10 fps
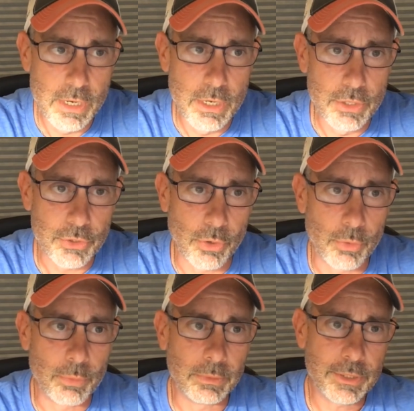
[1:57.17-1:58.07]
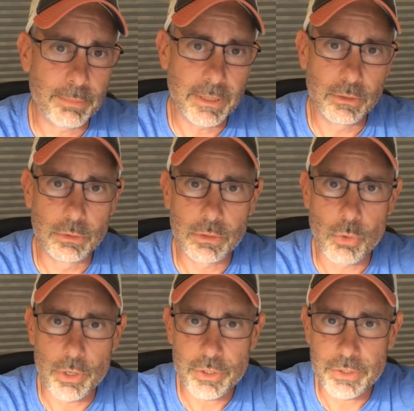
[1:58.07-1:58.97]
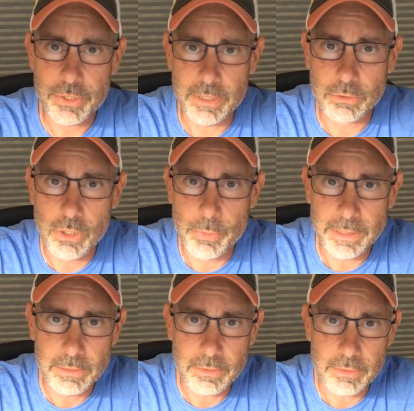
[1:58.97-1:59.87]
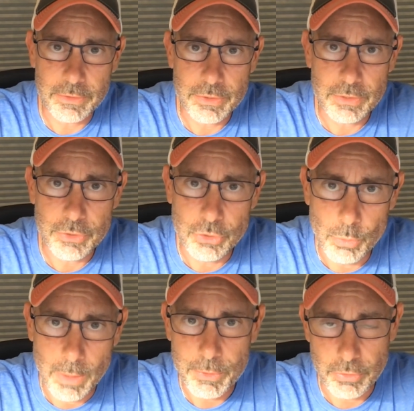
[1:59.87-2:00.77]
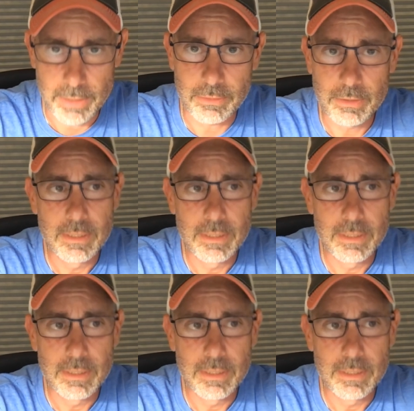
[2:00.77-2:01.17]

So let's be a little cautious still going into this new uptrend.